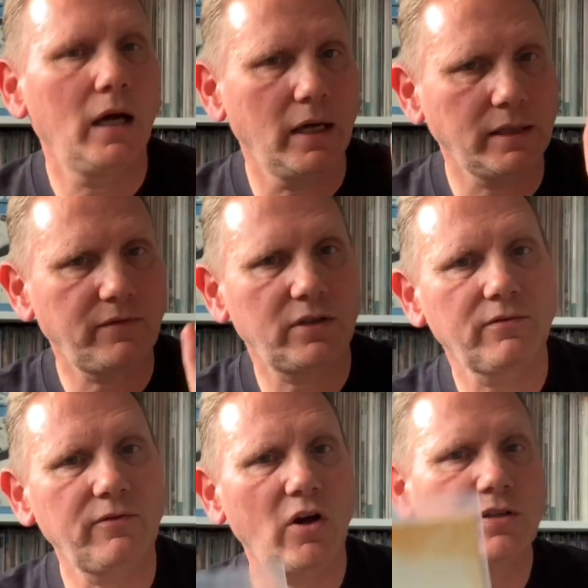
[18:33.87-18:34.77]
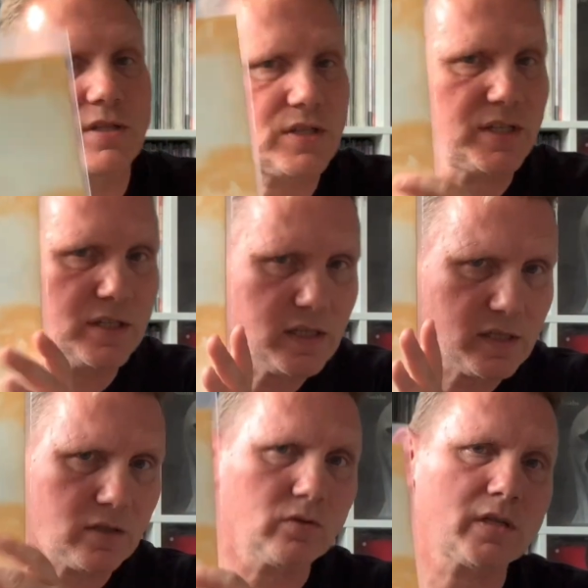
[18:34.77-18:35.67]
And if you can find the CD
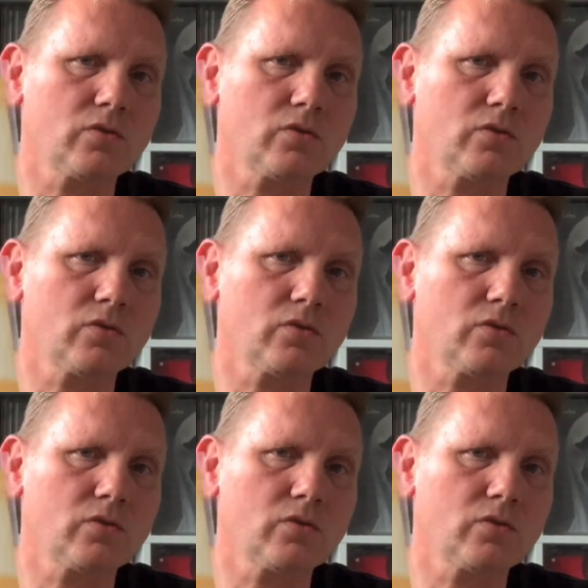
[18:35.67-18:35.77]
single, that's